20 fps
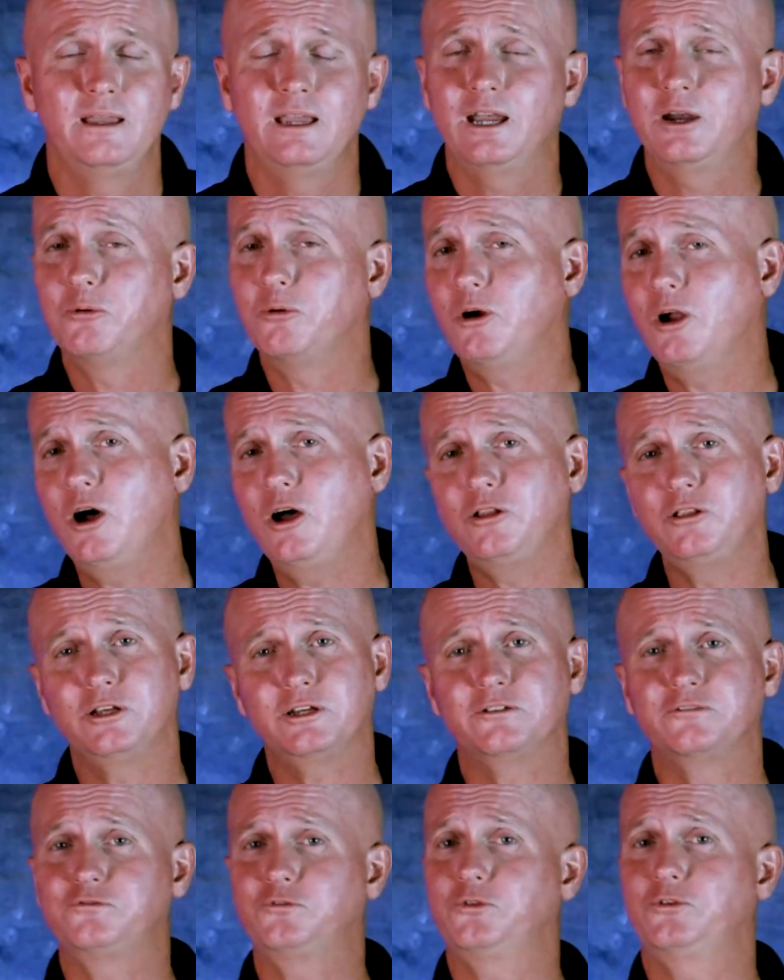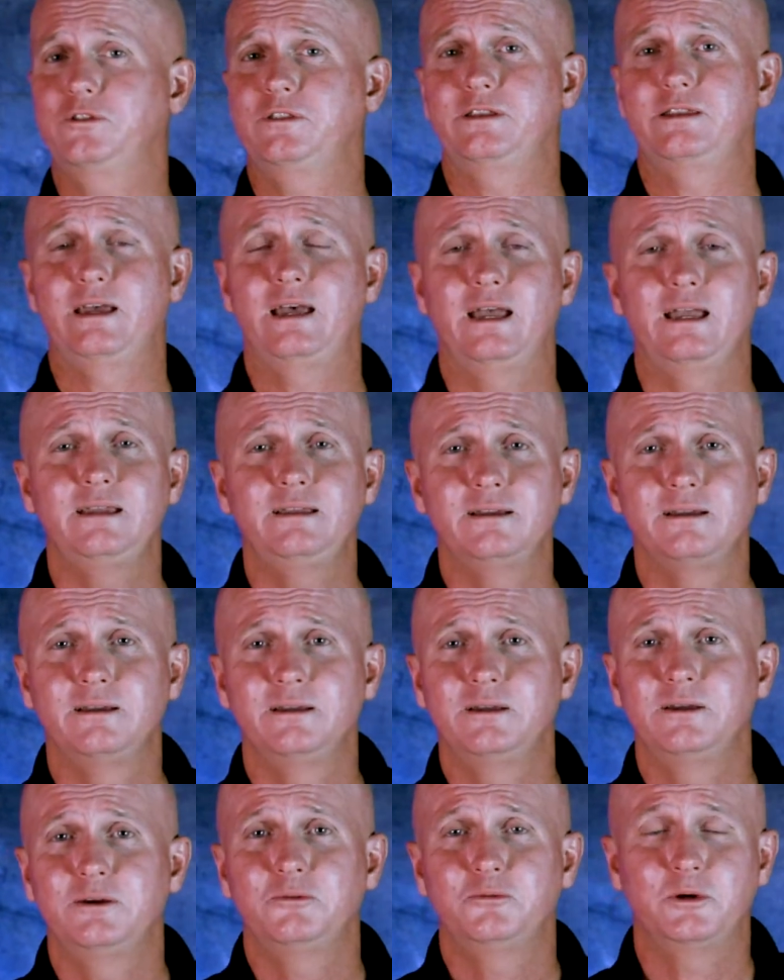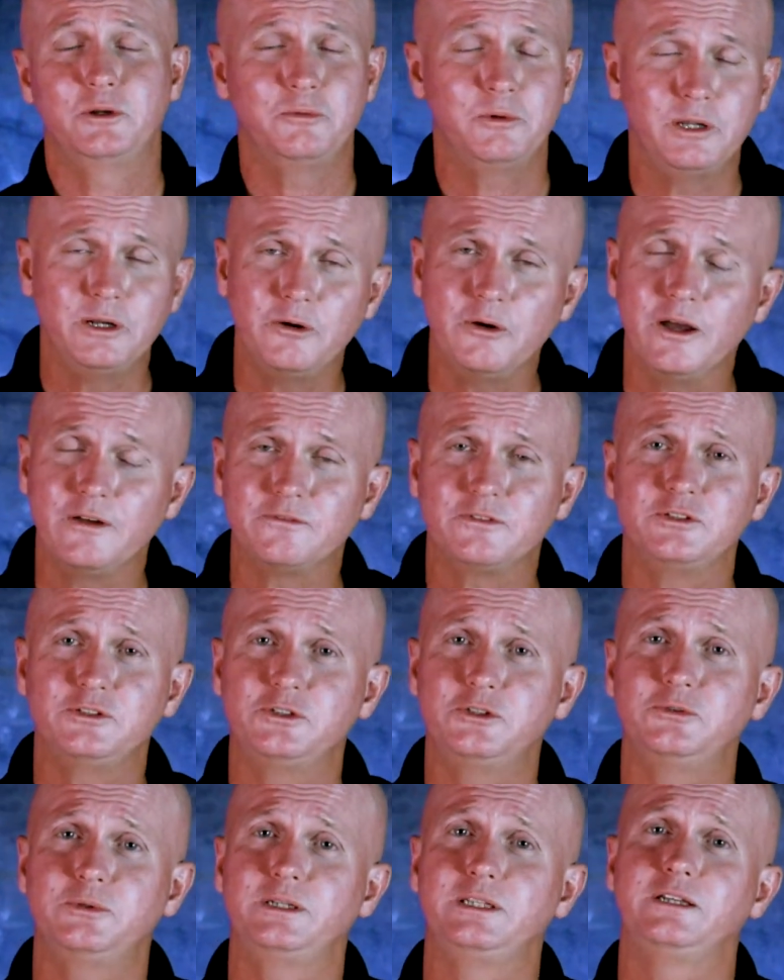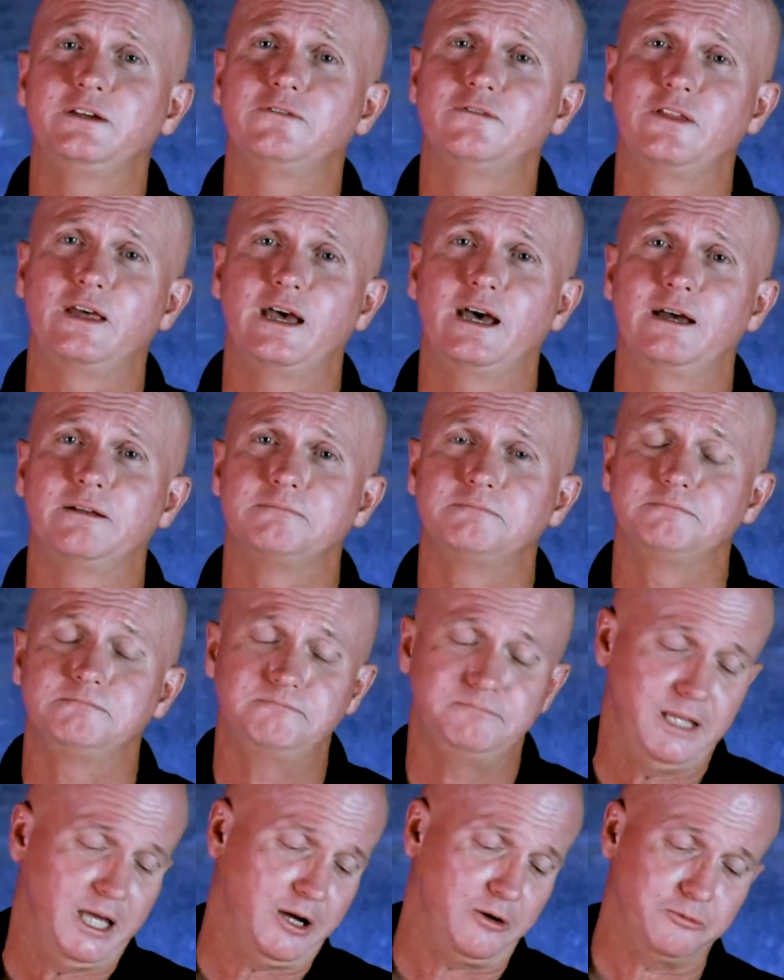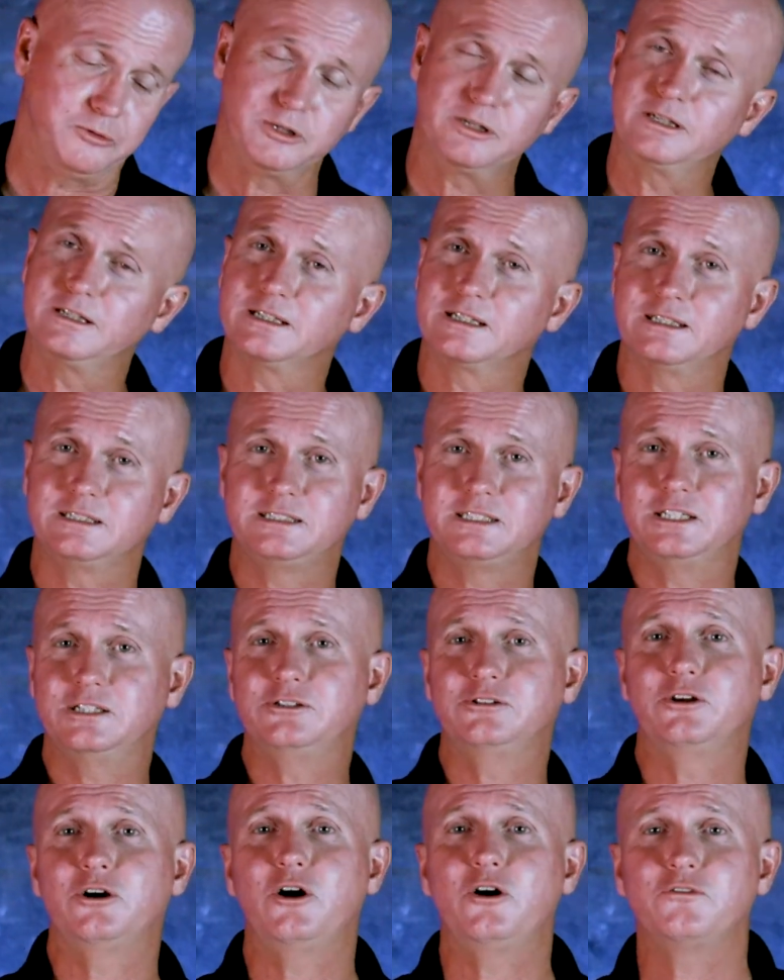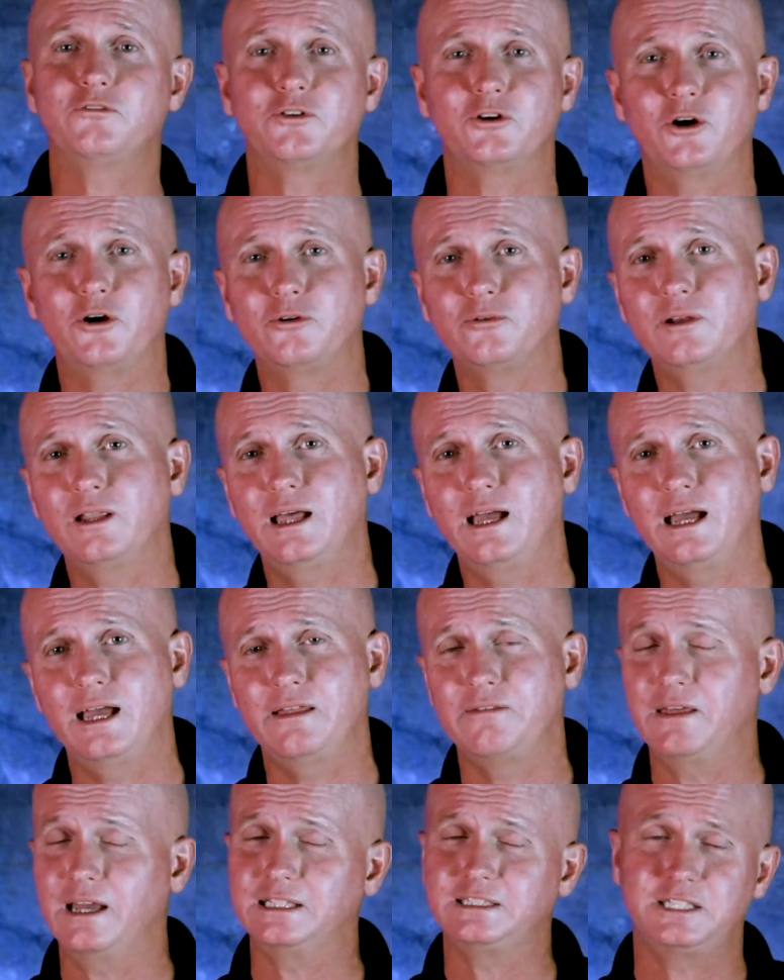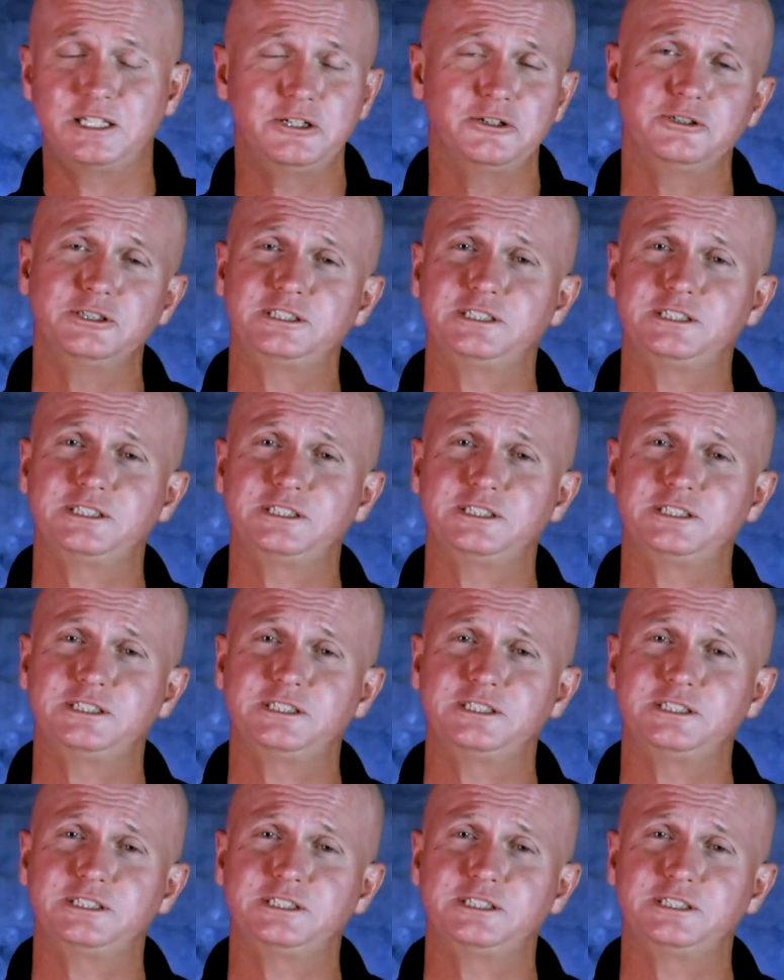and we're all looking forward to the day when we don't have to do any of that. Now, we're going to continue to offer online. That's here to